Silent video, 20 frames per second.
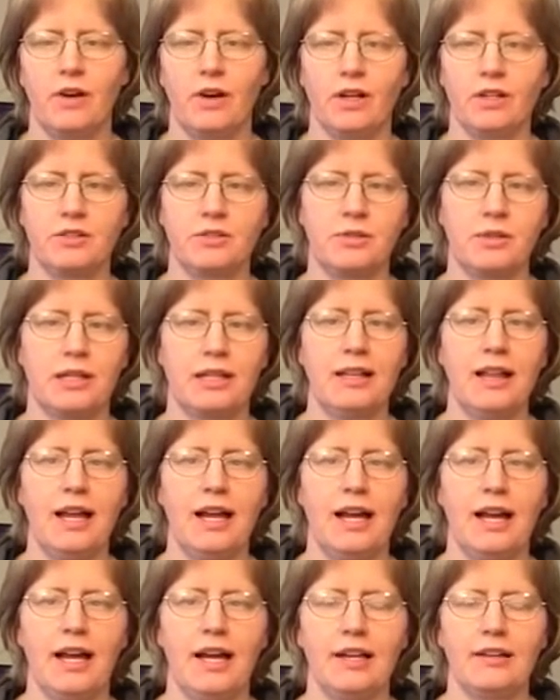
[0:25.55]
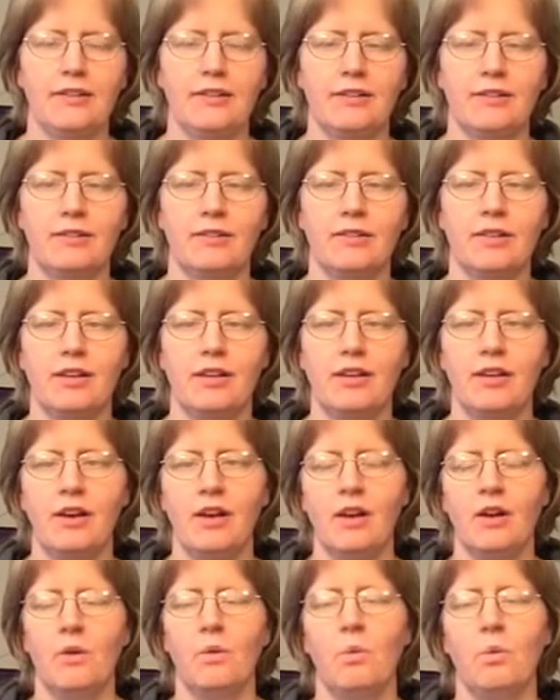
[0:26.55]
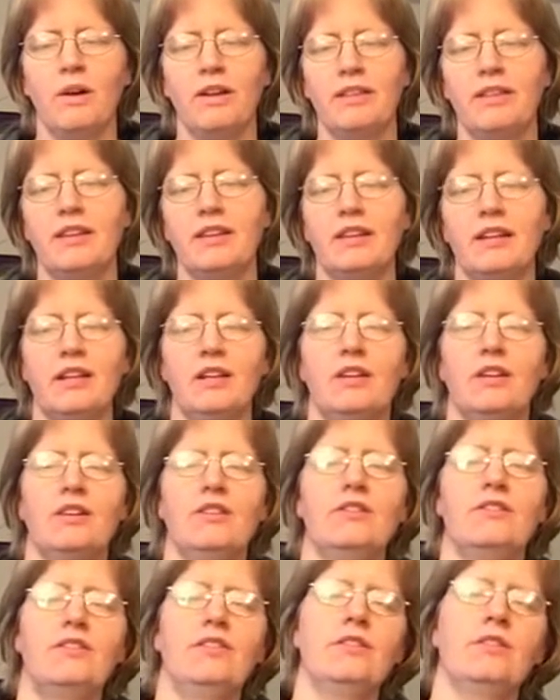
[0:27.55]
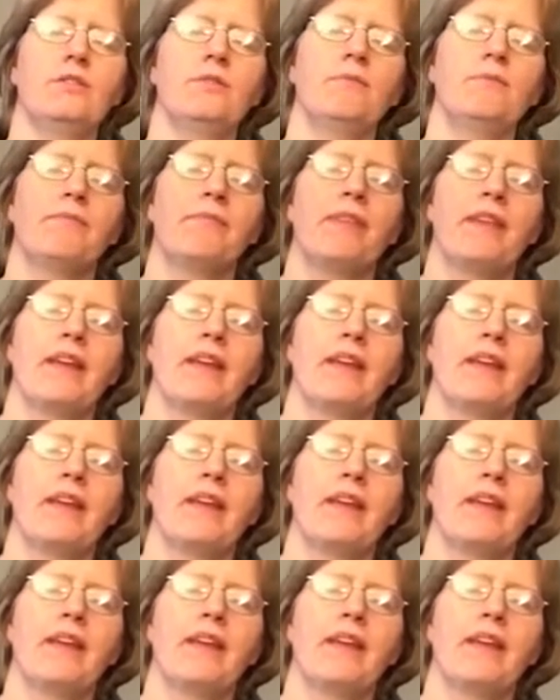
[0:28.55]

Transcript: archery class, one thing that you can do